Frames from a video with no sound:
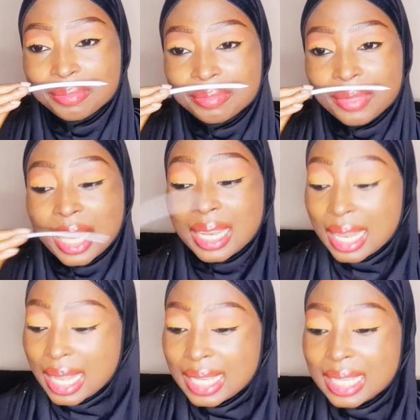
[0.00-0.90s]
And I
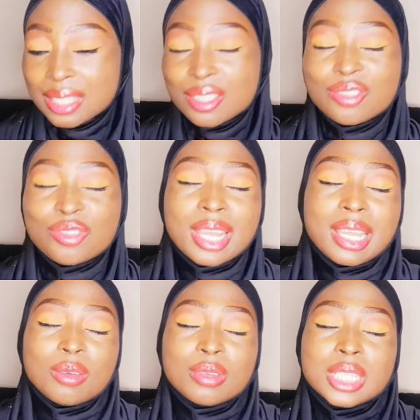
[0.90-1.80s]
like it. The dry
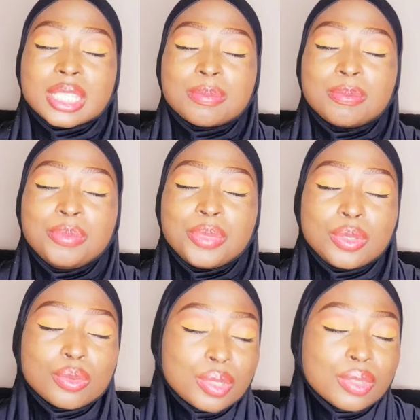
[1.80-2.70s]
down is
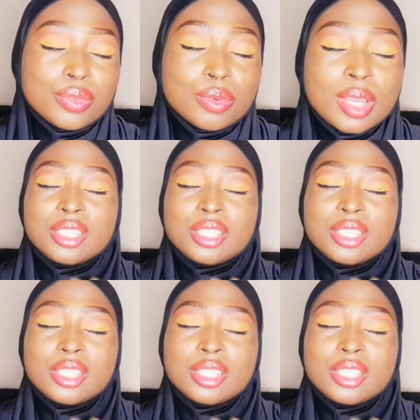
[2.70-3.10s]
beautiful.